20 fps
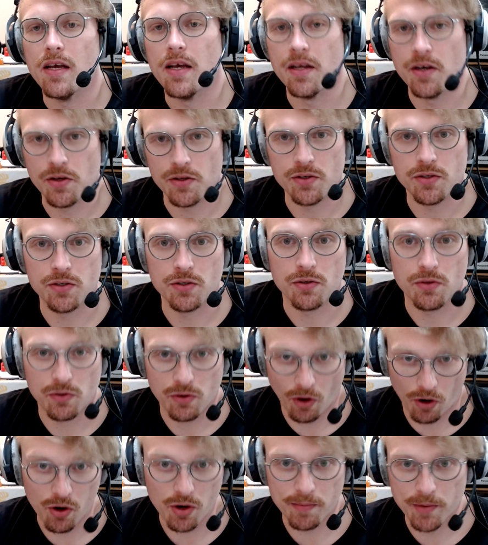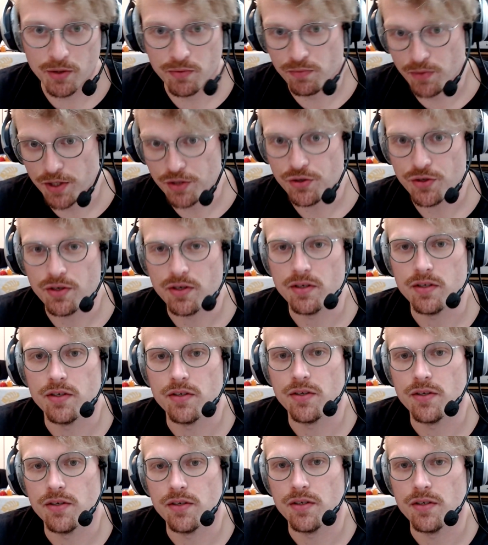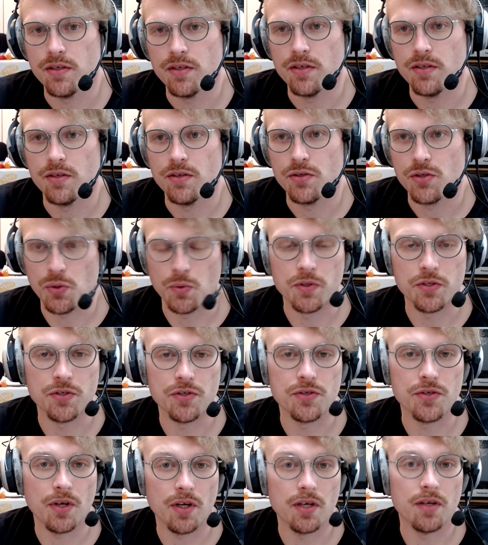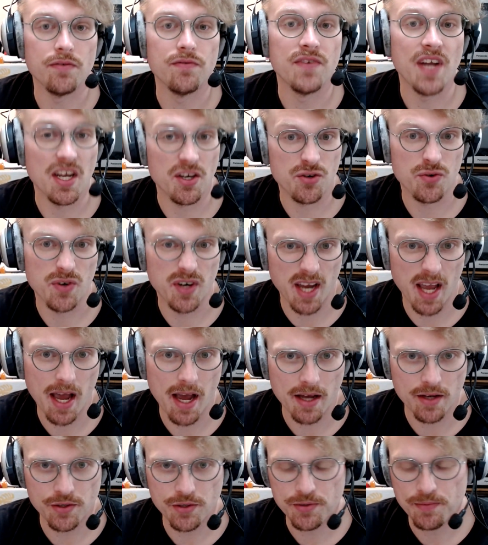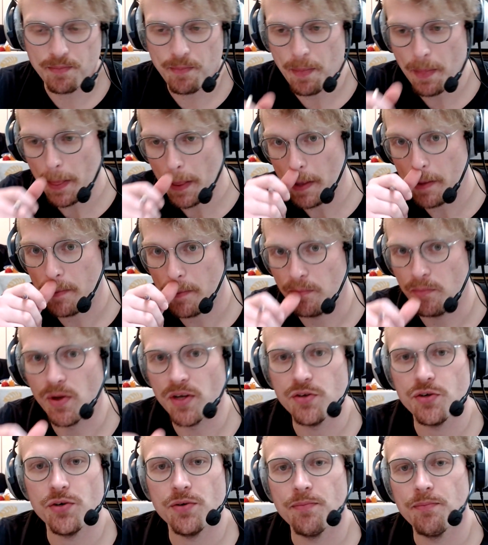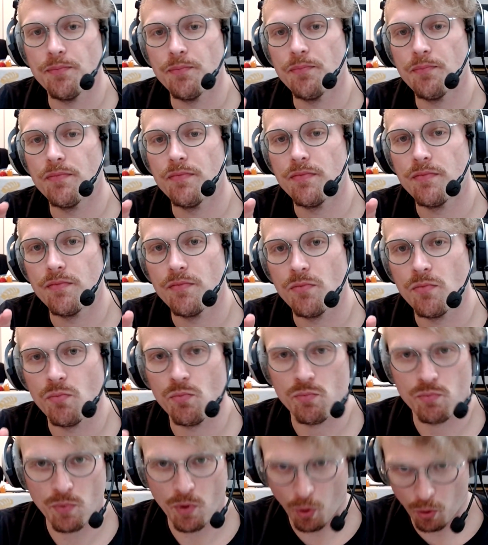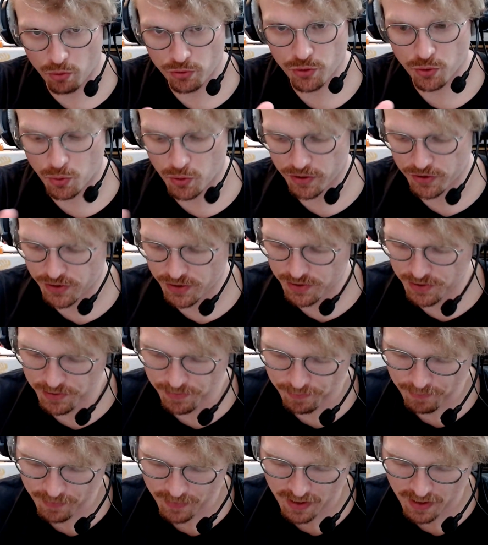and other carbon-rich sources of natural gas, which, hold your horses,